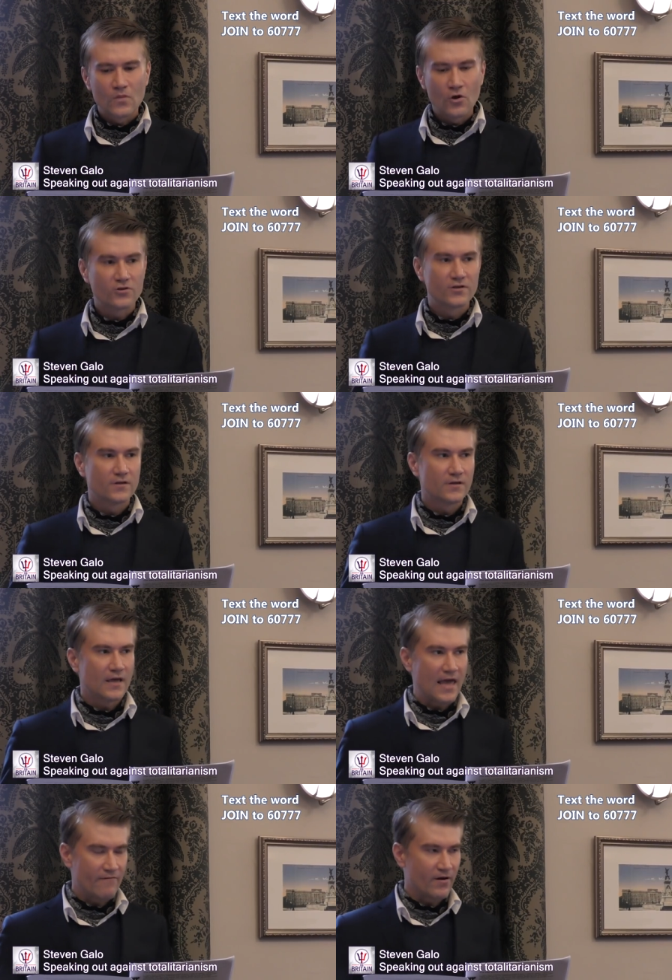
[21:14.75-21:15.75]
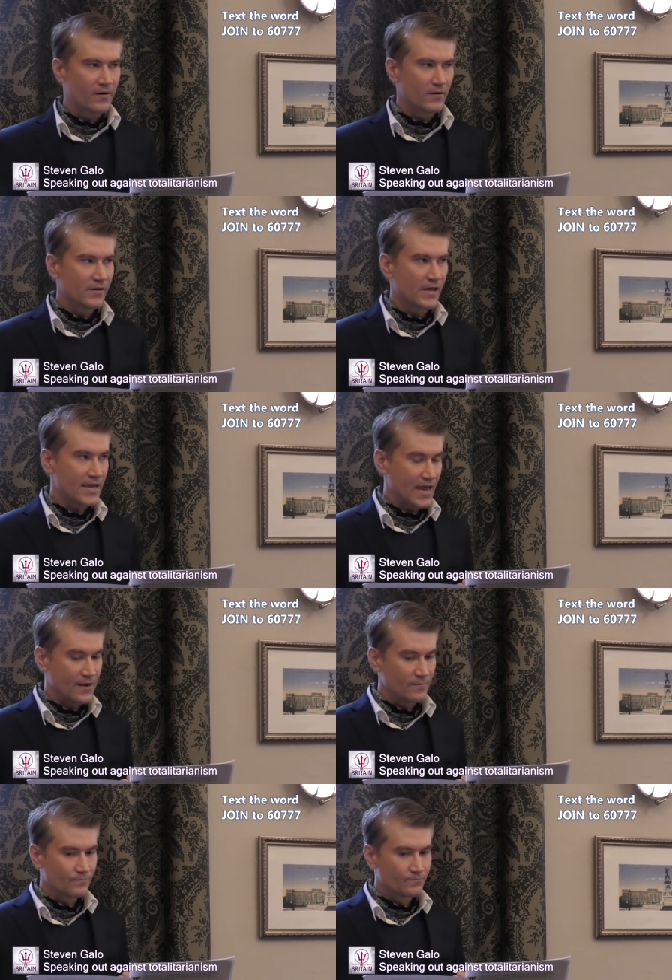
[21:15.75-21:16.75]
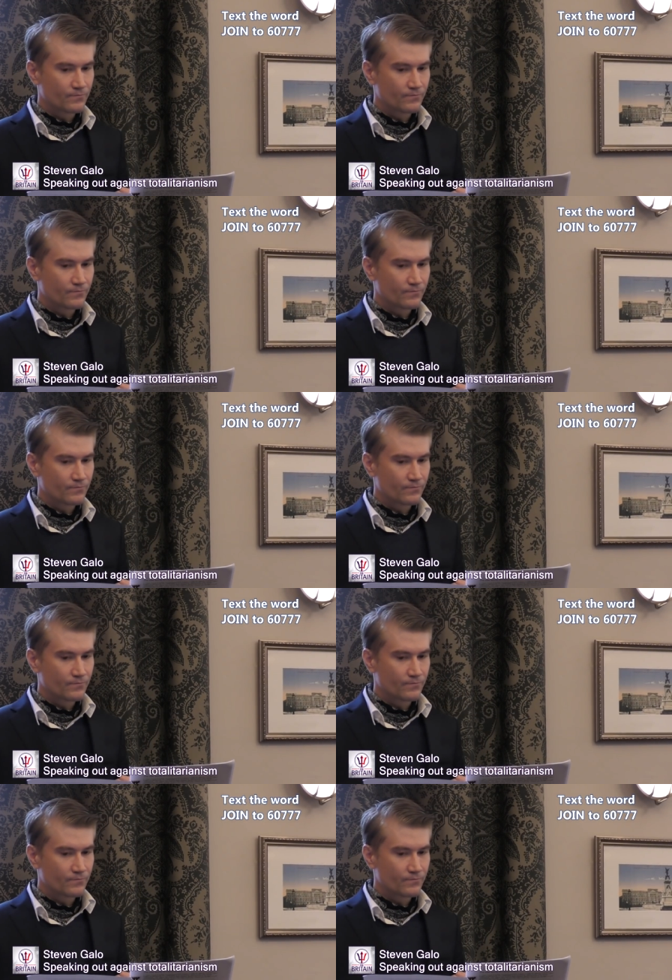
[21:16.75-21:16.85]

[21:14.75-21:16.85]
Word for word: Not ever again.